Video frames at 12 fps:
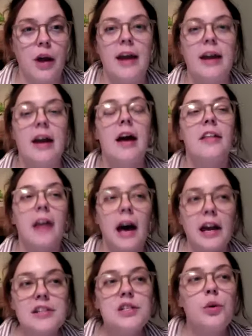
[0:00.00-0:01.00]
Okay.
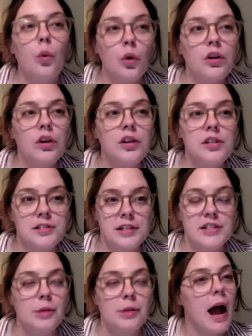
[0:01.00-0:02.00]
That is an order
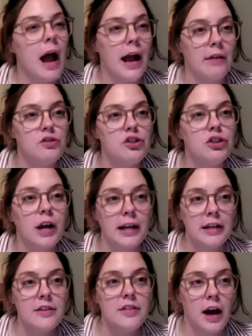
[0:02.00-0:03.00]
system that I have
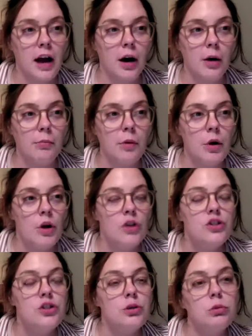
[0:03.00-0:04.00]
trained them
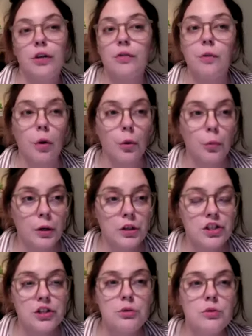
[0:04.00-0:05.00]
to look
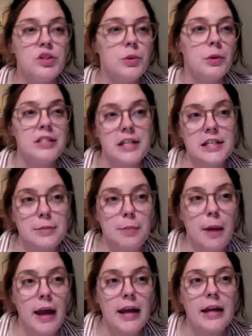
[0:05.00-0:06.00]
forward to, to
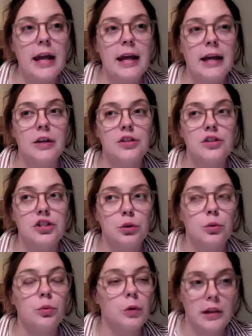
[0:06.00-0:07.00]
anticipate, and
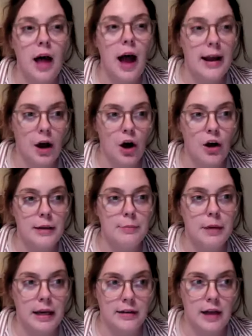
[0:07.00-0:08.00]
to rely on
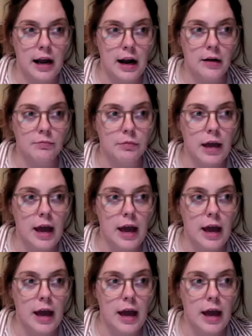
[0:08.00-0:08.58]
it being there.